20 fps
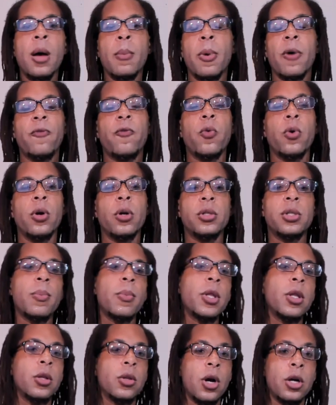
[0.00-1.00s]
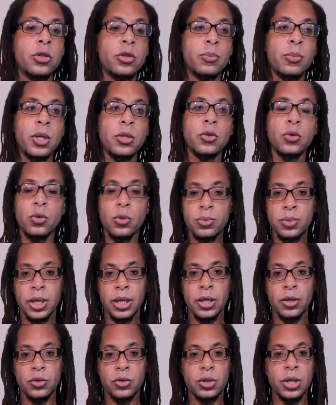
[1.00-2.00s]
but for some of the larger muscle groups
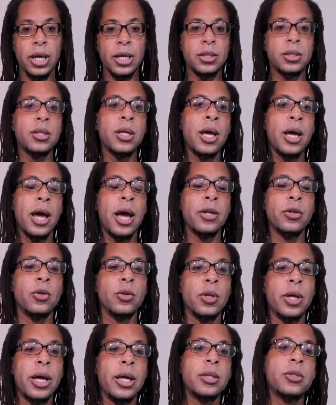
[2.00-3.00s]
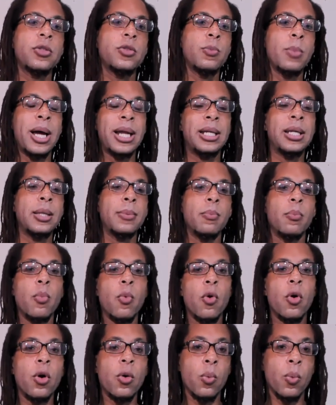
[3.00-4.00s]
like your chest and your legs, you might need
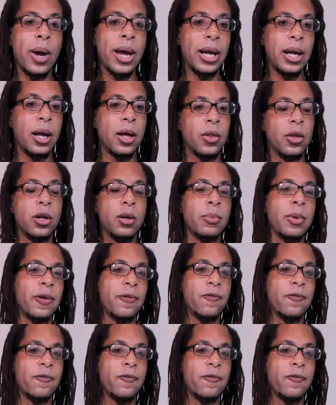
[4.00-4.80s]
more weight a little bit